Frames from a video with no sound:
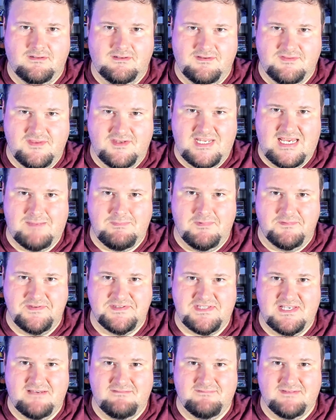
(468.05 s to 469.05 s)
In the name of
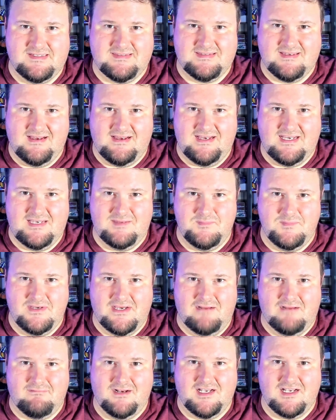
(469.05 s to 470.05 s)
saving time,
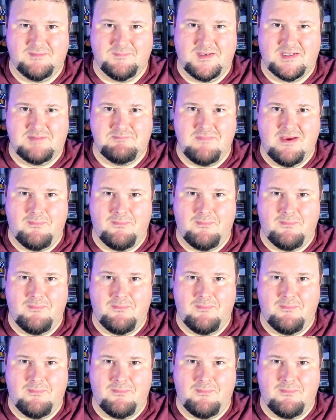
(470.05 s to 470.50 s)
I recommend